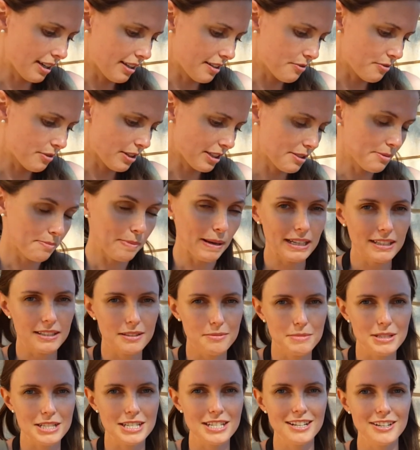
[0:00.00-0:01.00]
I can
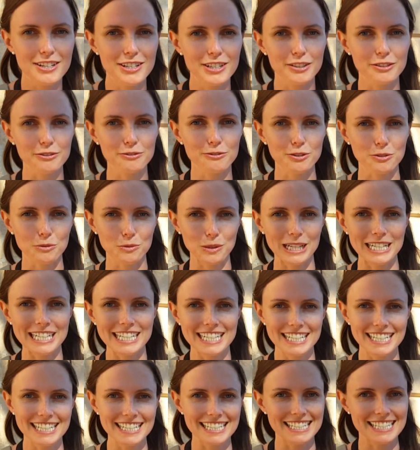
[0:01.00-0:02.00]
respect the material for
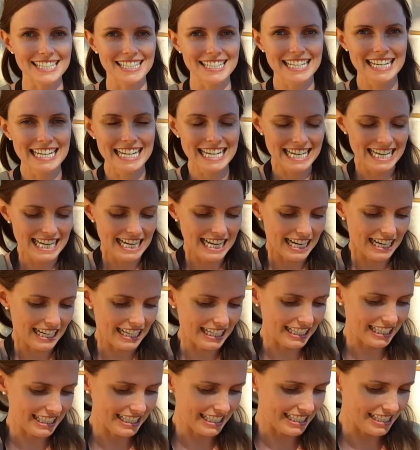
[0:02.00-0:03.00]
what it is.
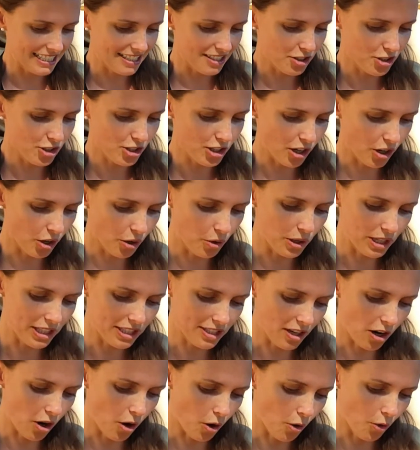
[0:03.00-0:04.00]
I can
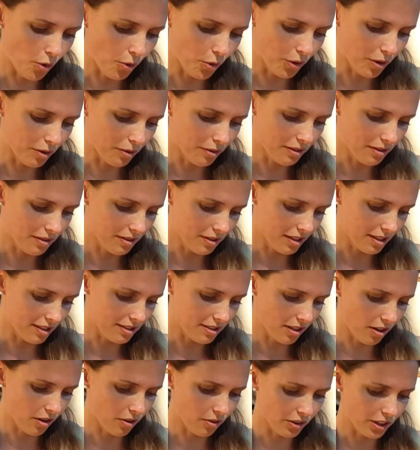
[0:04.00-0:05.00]
show its own
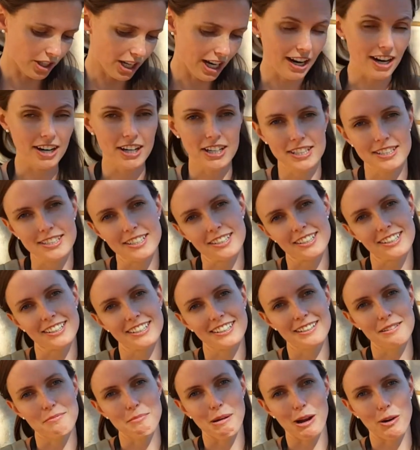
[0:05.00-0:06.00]

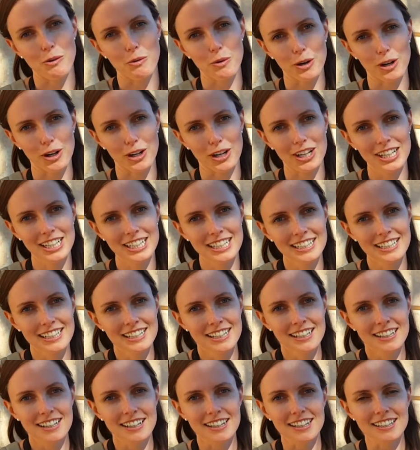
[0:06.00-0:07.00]
character in my work,
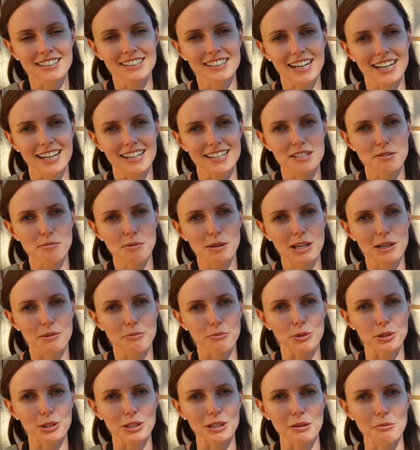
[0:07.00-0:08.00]
and that has
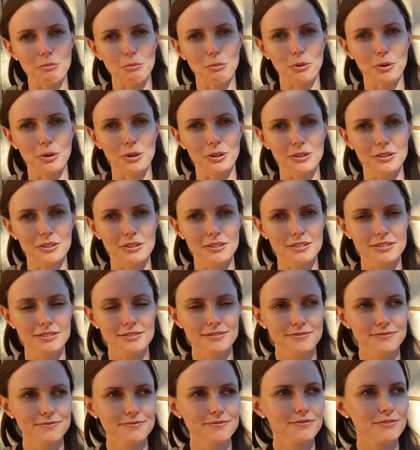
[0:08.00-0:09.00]
become really
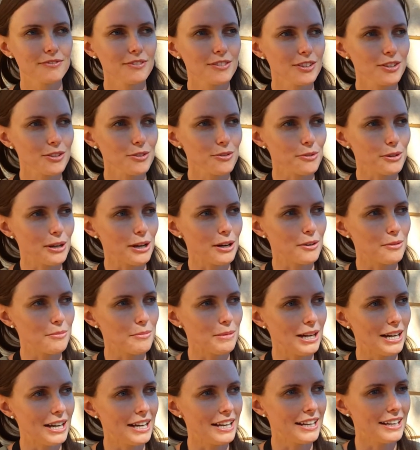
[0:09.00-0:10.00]
important
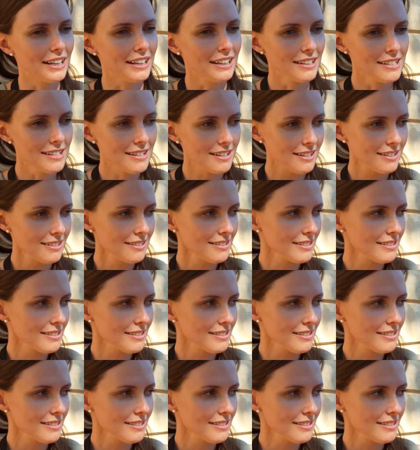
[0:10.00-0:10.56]
throughout my